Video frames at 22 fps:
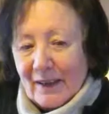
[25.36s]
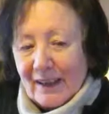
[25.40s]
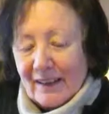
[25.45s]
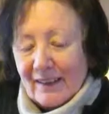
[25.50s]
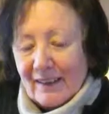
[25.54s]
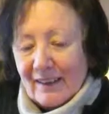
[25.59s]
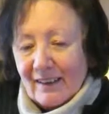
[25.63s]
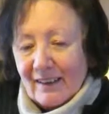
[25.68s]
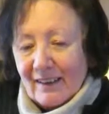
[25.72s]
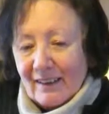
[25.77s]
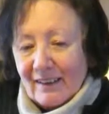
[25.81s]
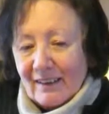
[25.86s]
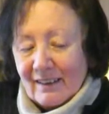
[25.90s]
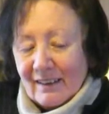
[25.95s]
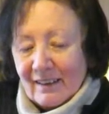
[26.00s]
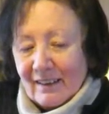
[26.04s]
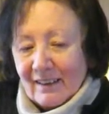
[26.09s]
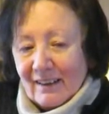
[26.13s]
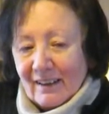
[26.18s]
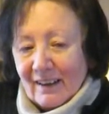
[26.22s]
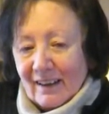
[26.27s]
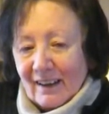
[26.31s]
been a,
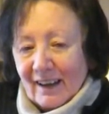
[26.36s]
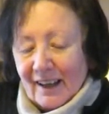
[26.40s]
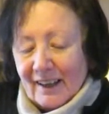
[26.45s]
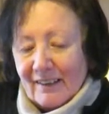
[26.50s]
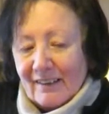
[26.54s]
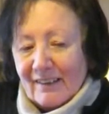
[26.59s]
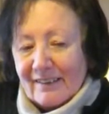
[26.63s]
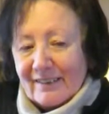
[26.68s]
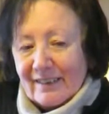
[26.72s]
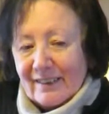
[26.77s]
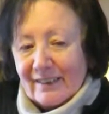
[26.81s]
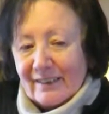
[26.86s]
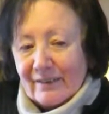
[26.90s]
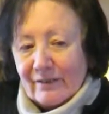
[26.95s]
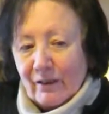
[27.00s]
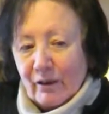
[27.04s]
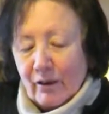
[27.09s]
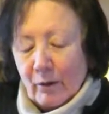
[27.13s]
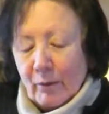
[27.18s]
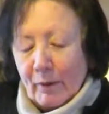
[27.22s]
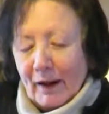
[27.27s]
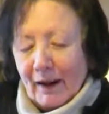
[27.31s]
an artist
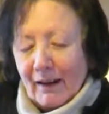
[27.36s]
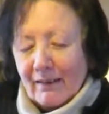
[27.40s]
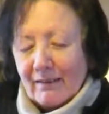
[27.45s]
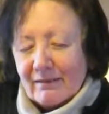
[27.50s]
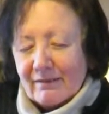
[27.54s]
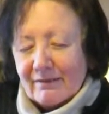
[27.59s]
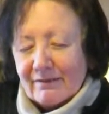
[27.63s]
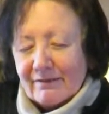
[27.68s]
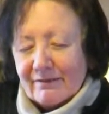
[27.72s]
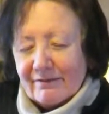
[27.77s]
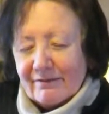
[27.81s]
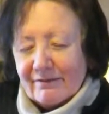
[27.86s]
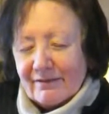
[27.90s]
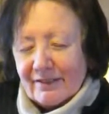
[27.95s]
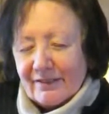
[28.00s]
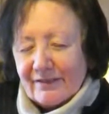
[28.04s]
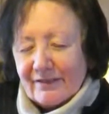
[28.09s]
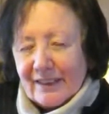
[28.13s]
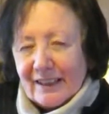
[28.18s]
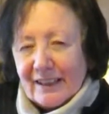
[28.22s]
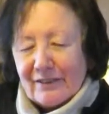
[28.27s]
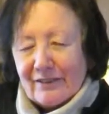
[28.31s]
for about
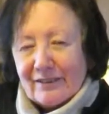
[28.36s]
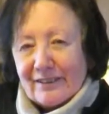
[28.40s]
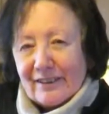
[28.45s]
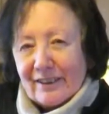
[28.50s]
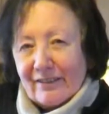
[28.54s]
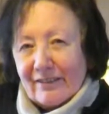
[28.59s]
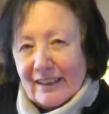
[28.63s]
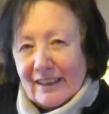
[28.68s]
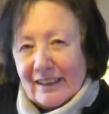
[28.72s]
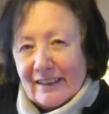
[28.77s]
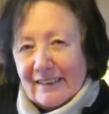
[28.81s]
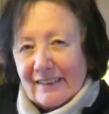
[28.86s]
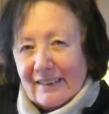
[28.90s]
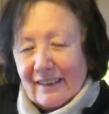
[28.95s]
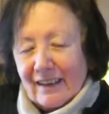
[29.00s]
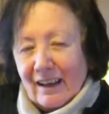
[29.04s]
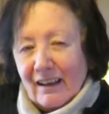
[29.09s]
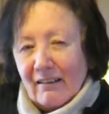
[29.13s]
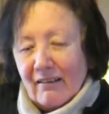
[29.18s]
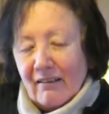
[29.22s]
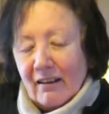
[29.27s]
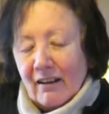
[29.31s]
15 or so years
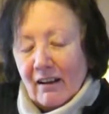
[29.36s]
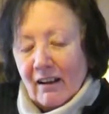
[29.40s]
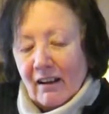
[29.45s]
now.